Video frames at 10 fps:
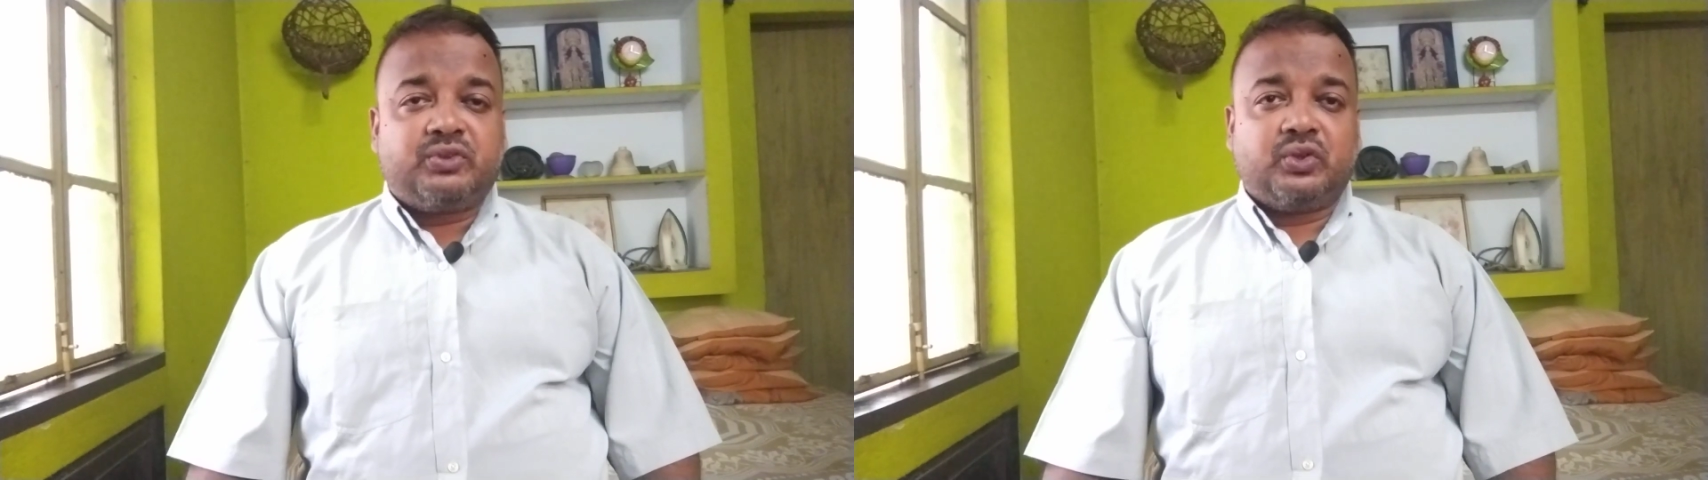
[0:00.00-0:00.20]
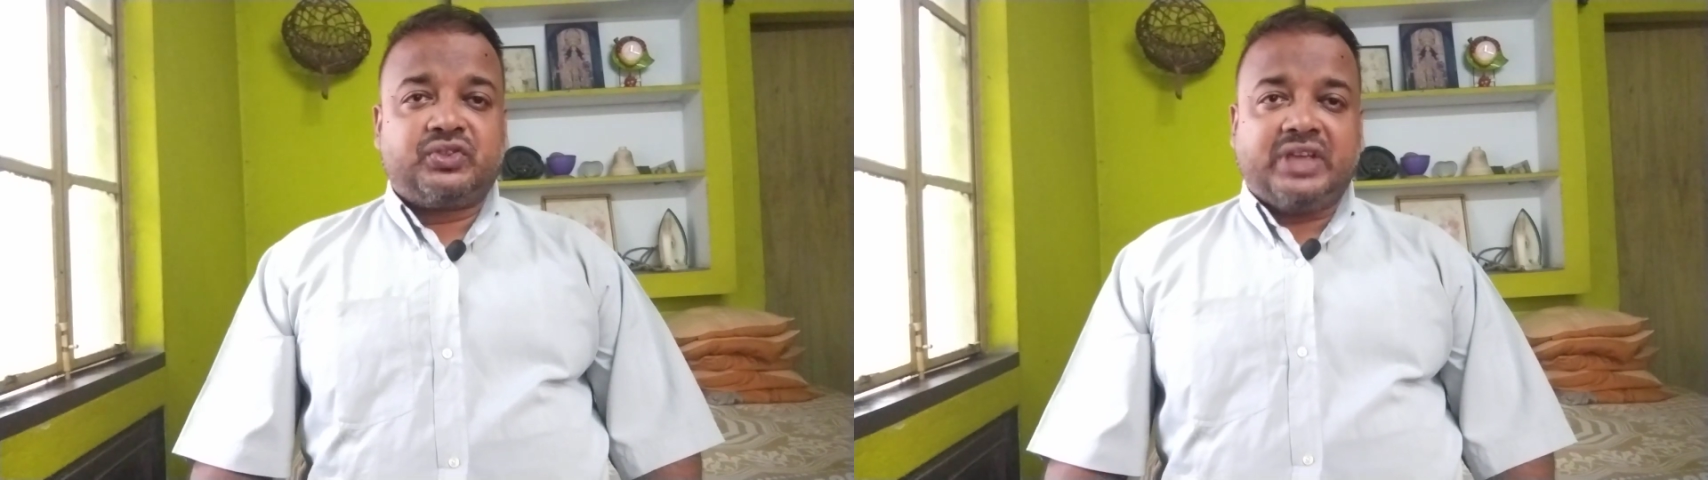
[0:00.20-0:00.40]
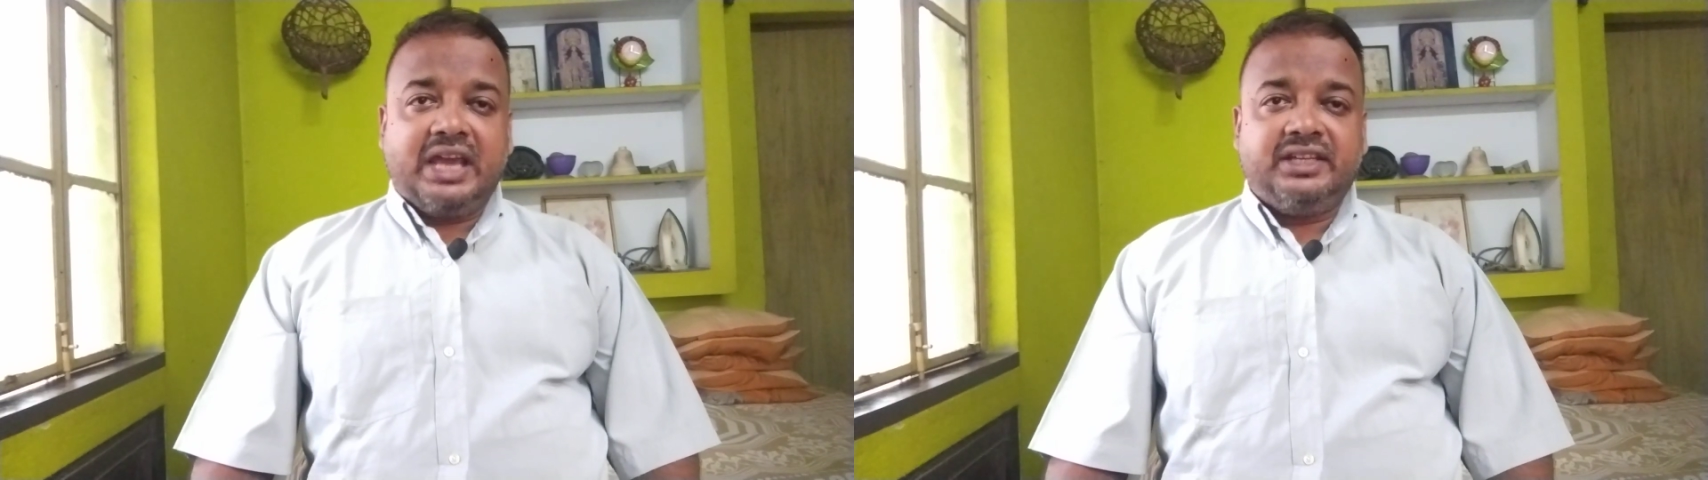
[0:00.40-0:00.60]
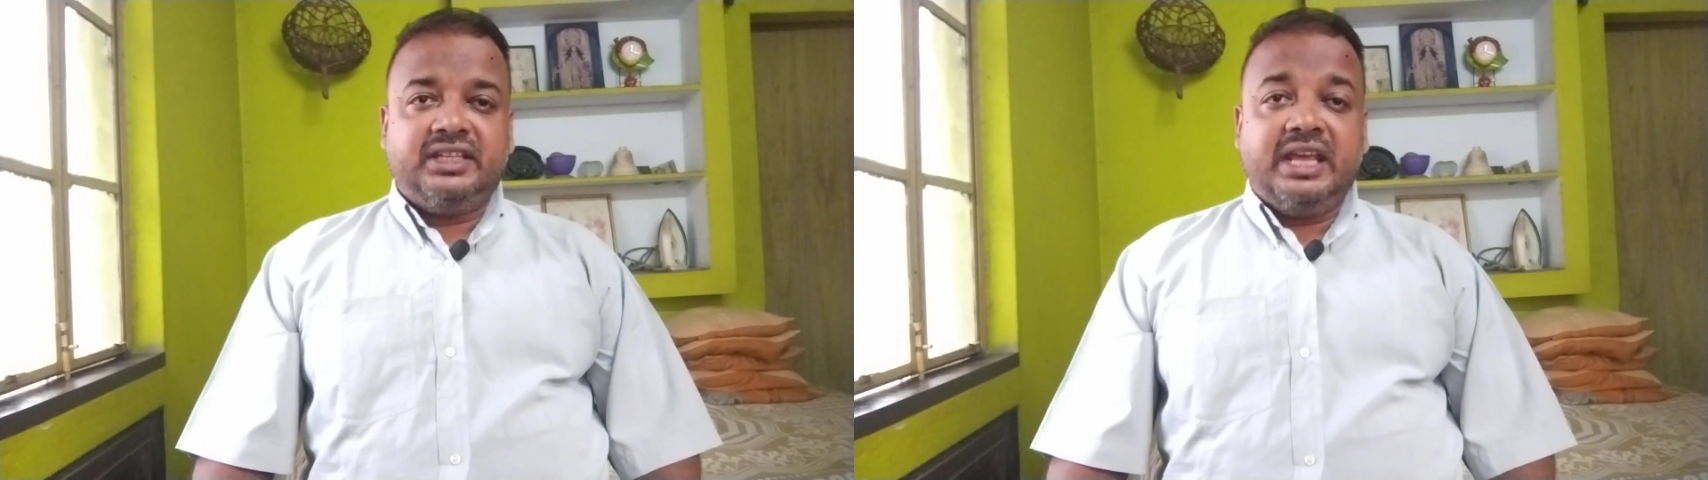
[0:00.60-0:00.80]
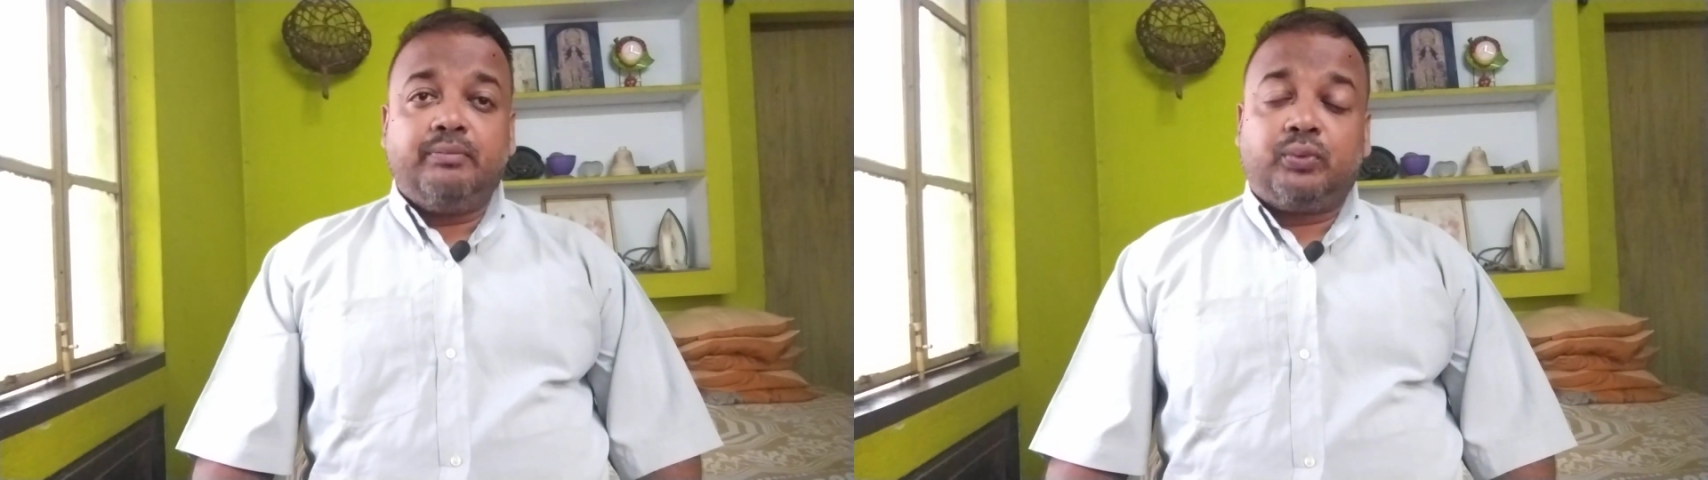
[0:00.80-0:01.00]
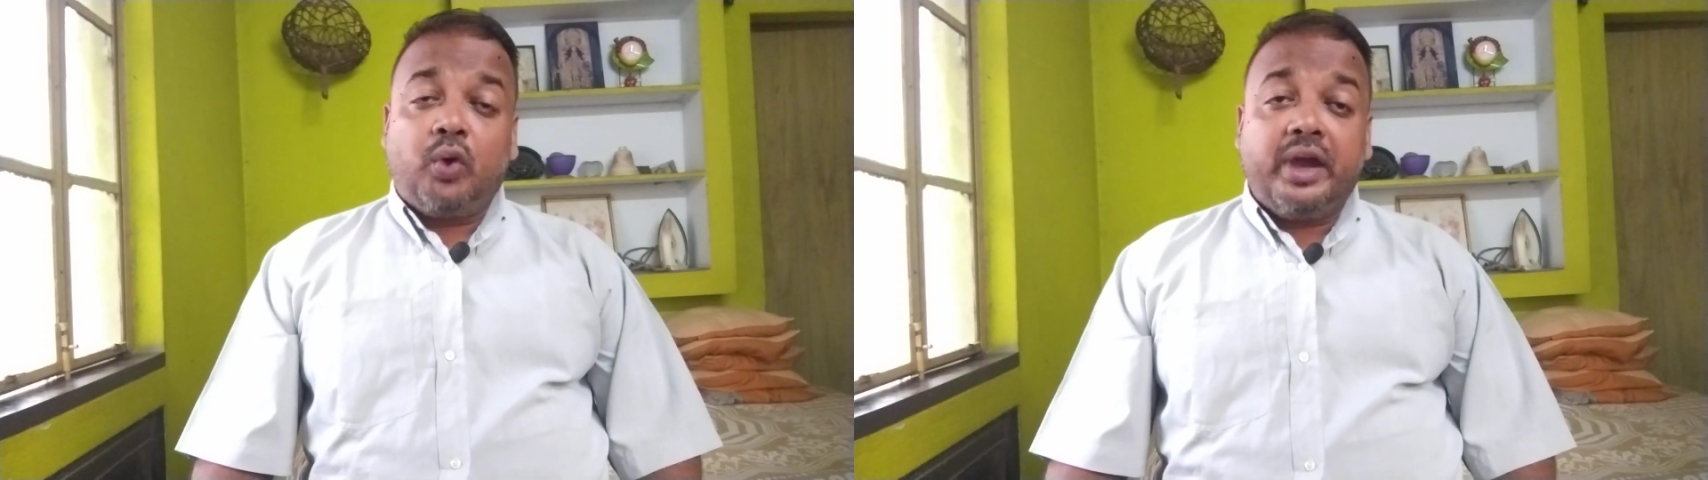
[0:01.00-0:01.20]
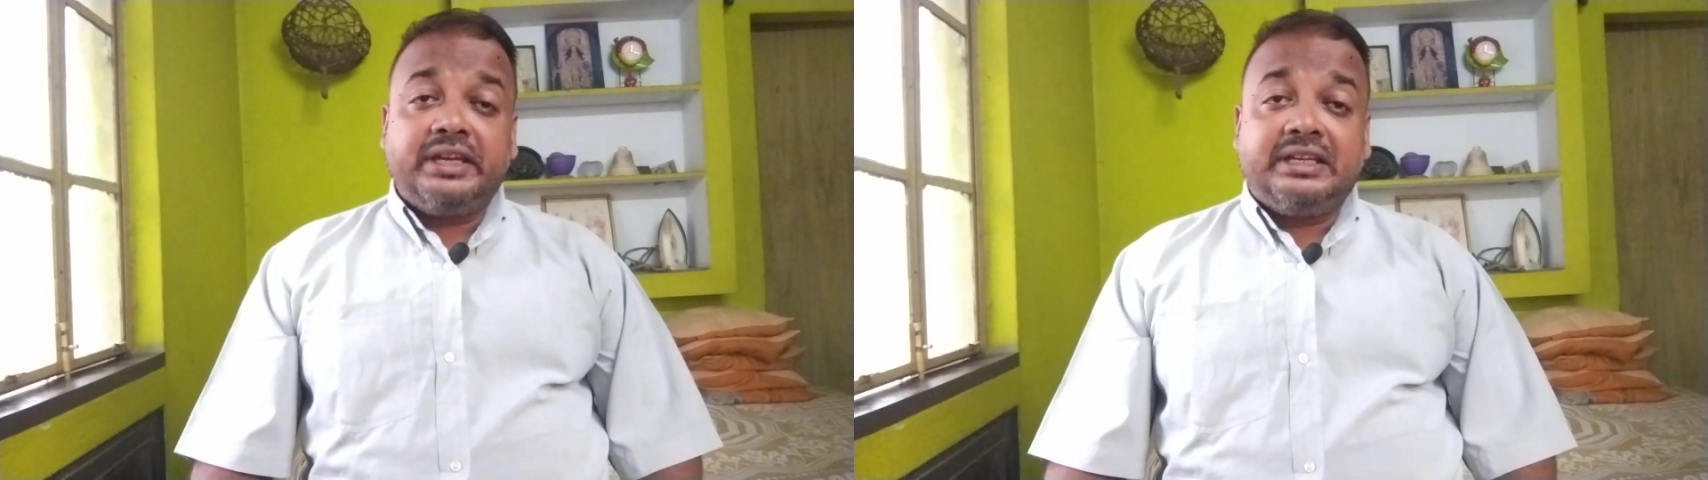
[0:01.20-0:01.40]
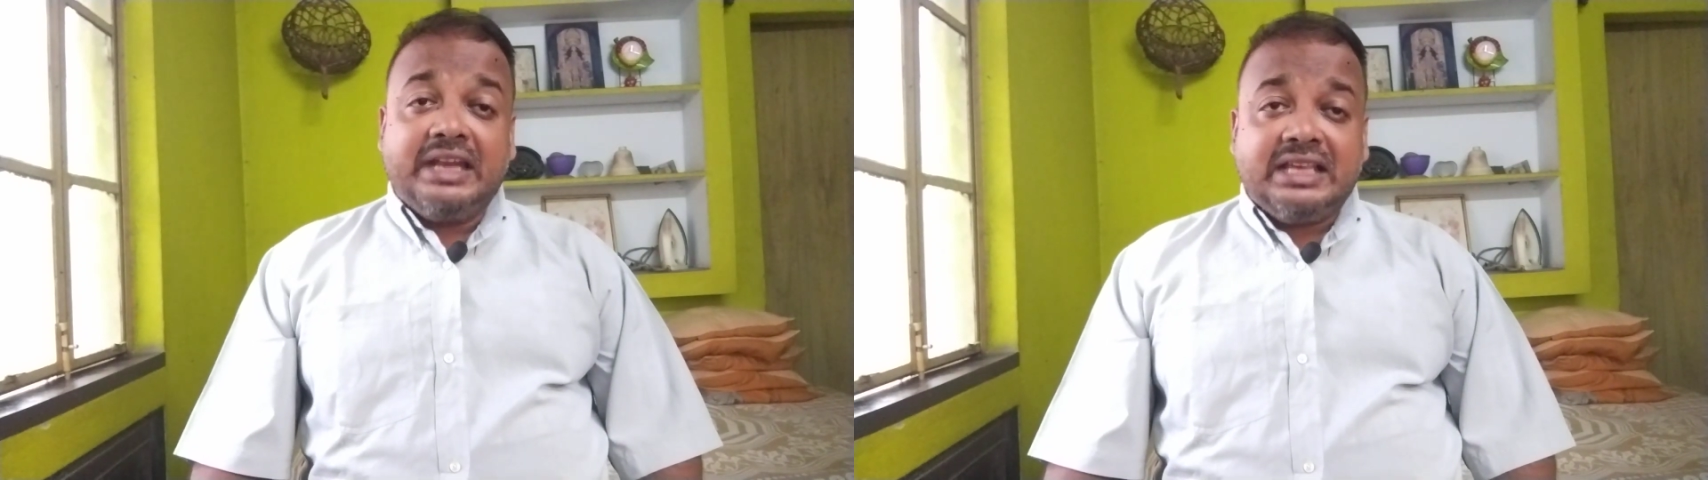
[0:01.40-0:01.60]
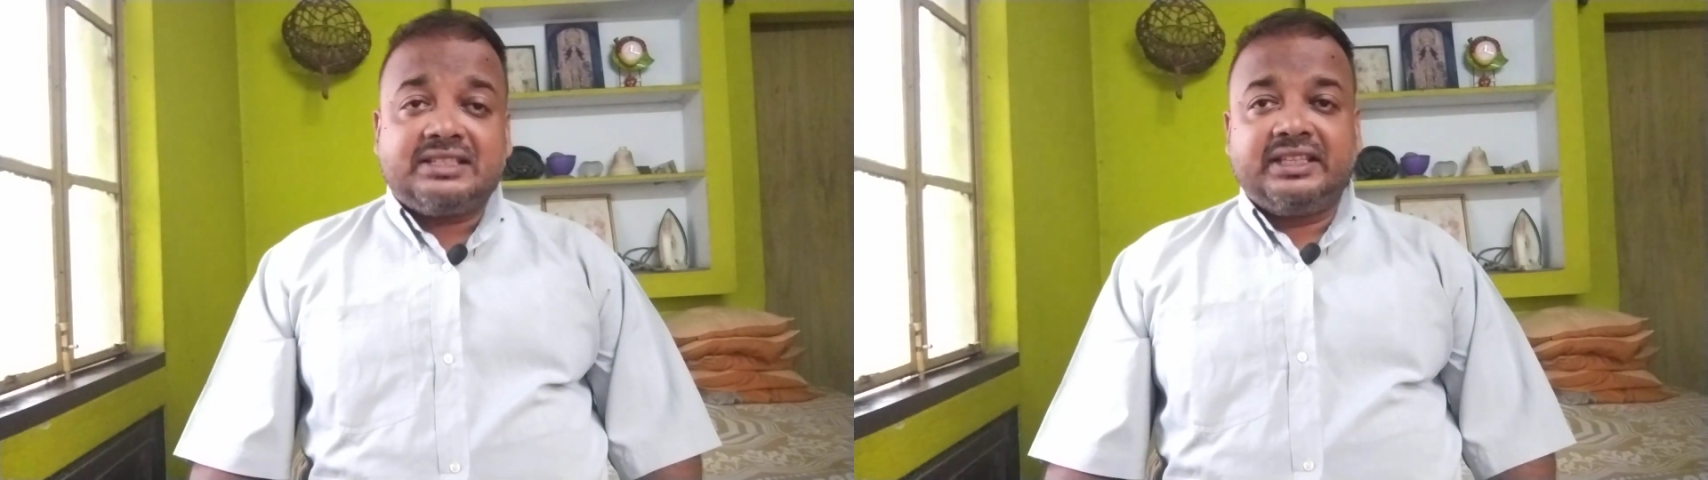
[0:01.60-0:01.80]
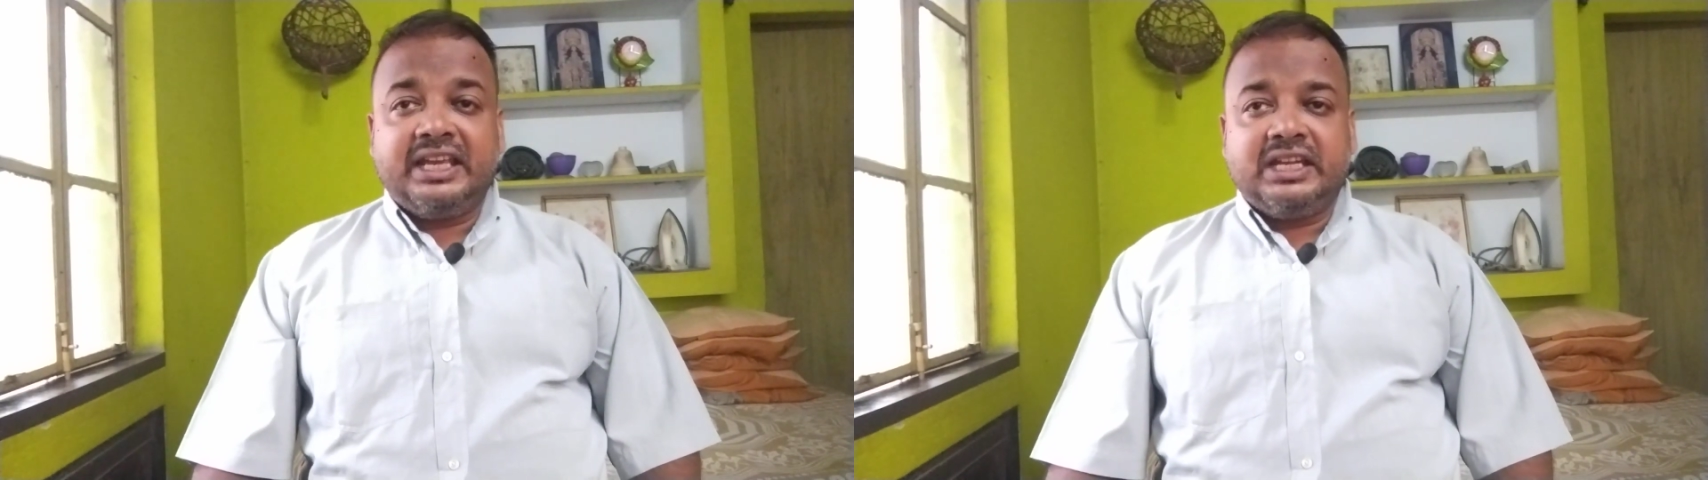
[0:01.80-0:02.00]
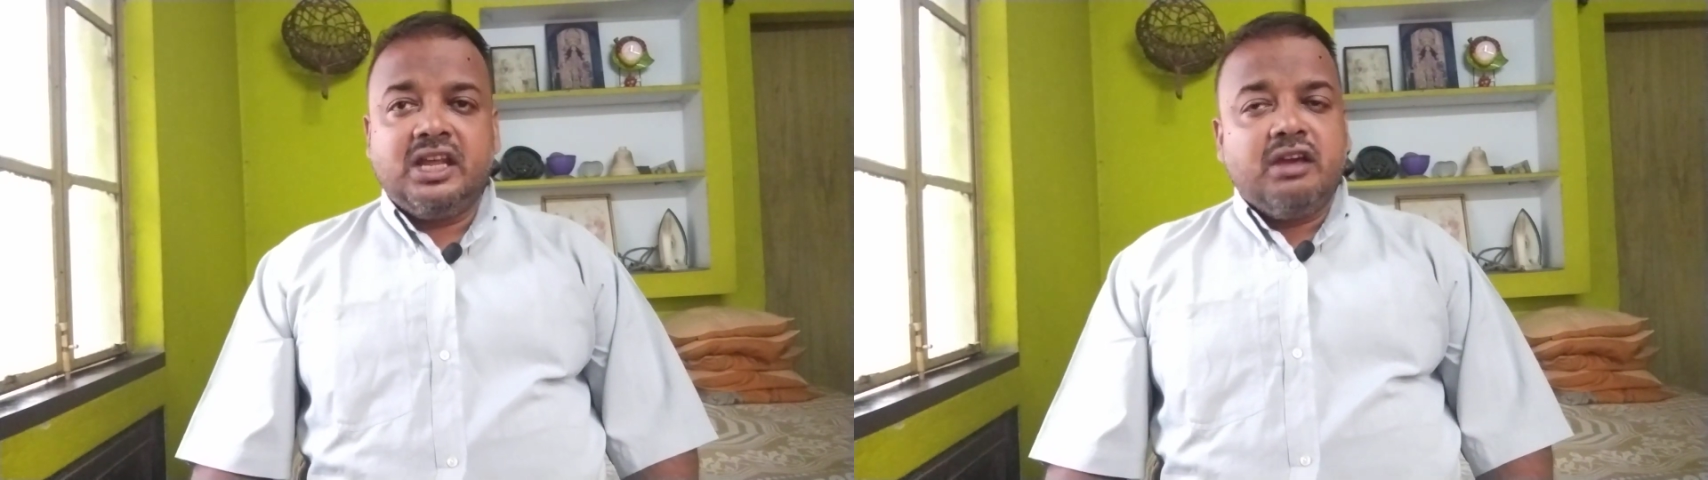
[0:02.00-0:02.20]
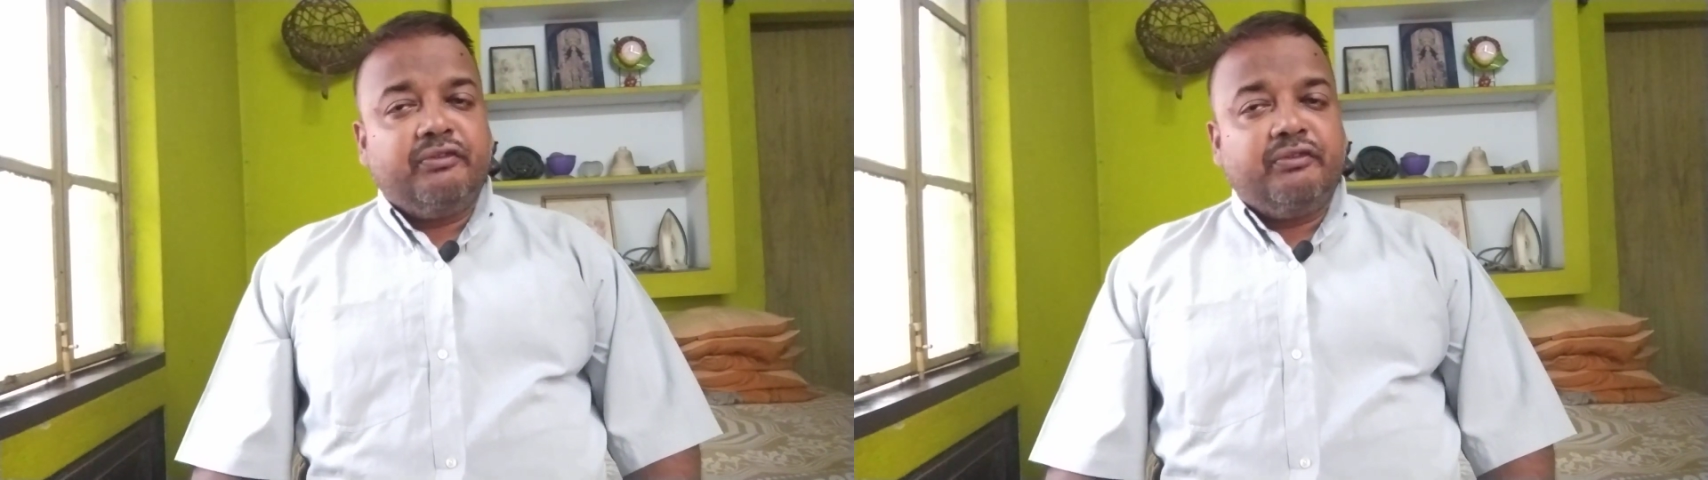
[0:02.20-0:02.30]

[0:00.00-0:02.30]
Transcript: society employed less than